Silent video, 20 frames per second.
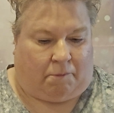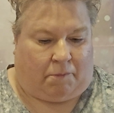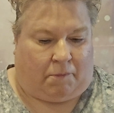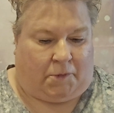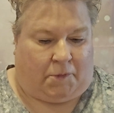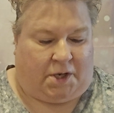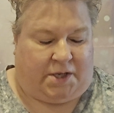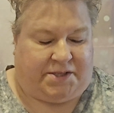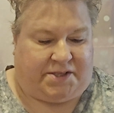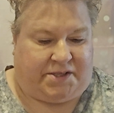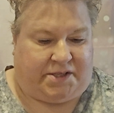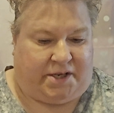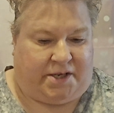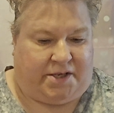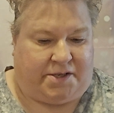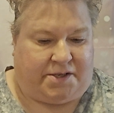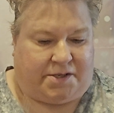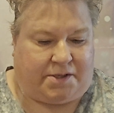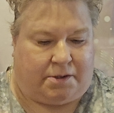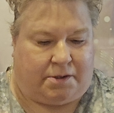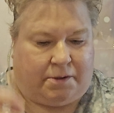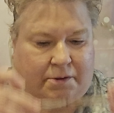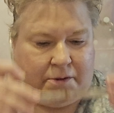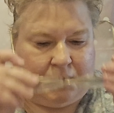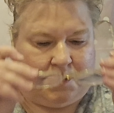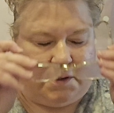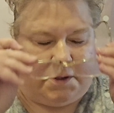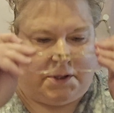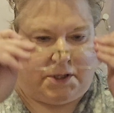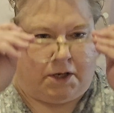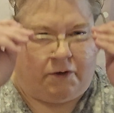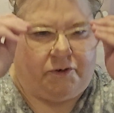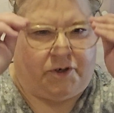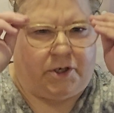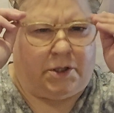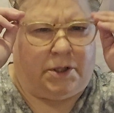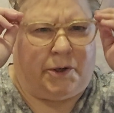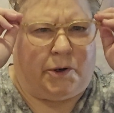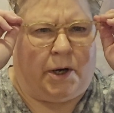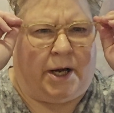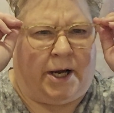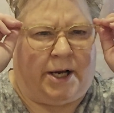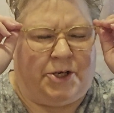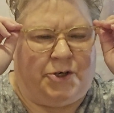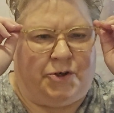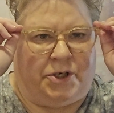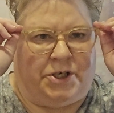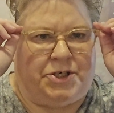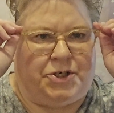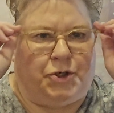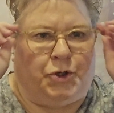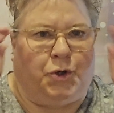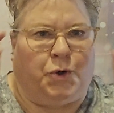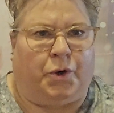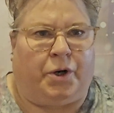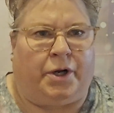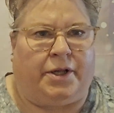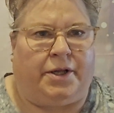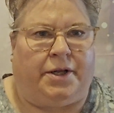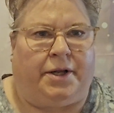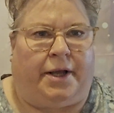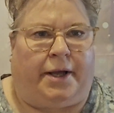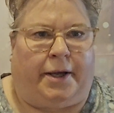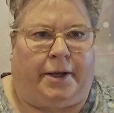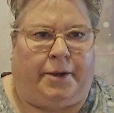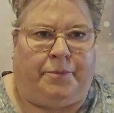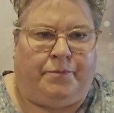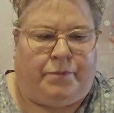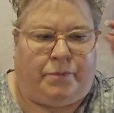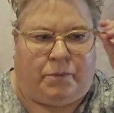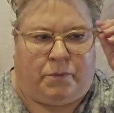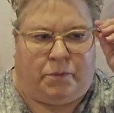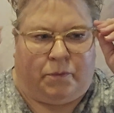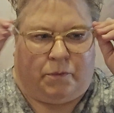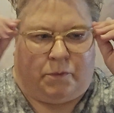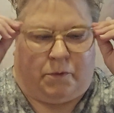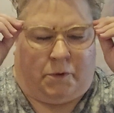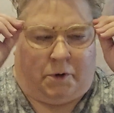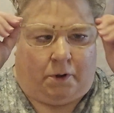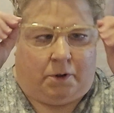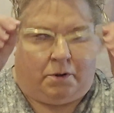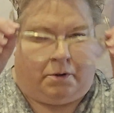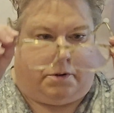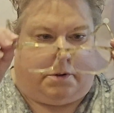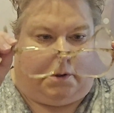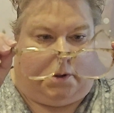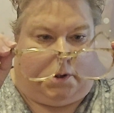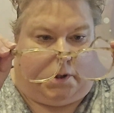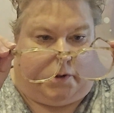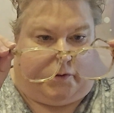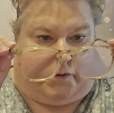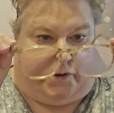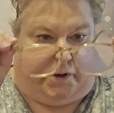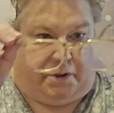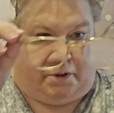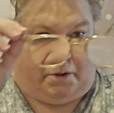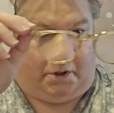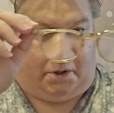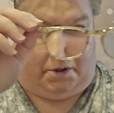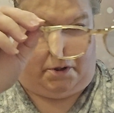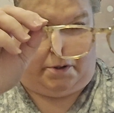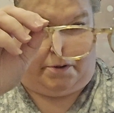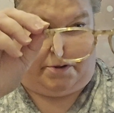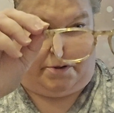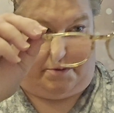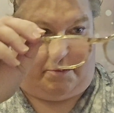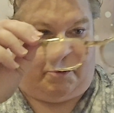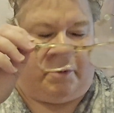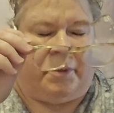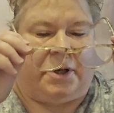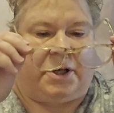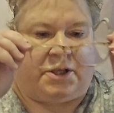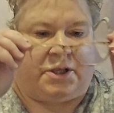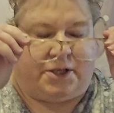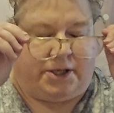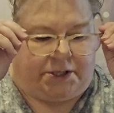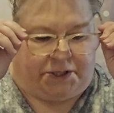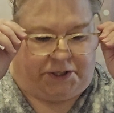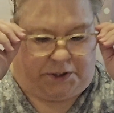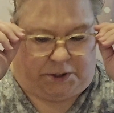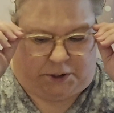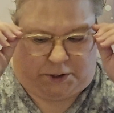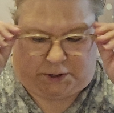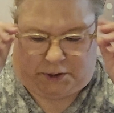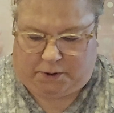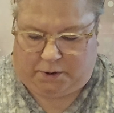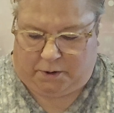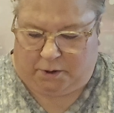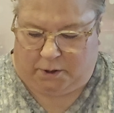That's nice. gives you a little hydration during the day. I accidentally got some on my glasses.